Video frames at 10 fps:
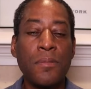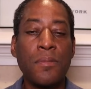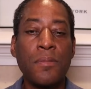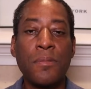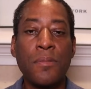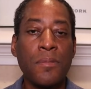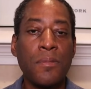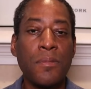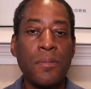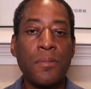
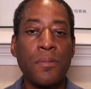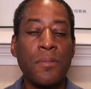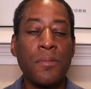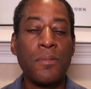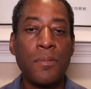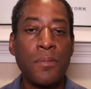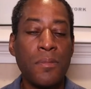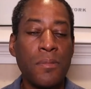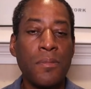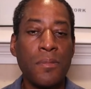
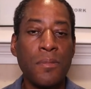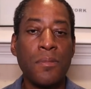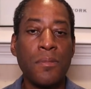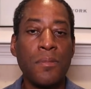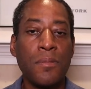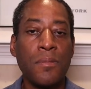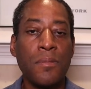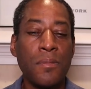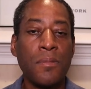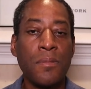
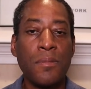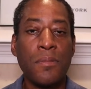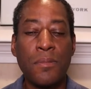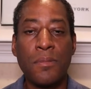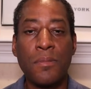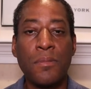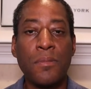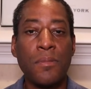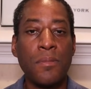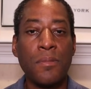
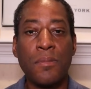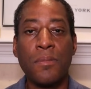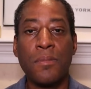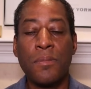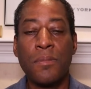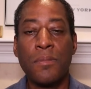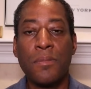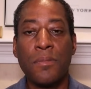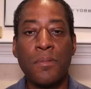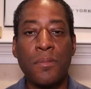
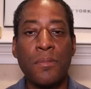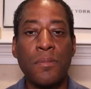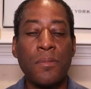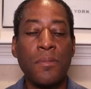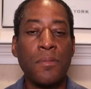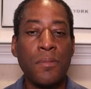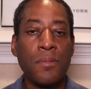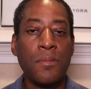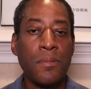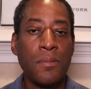
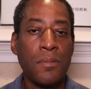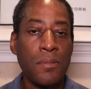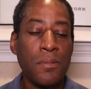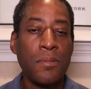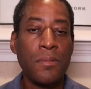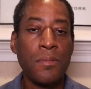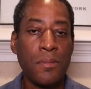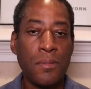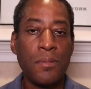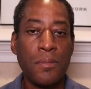
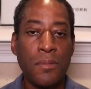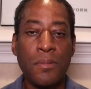This person isn't speaking.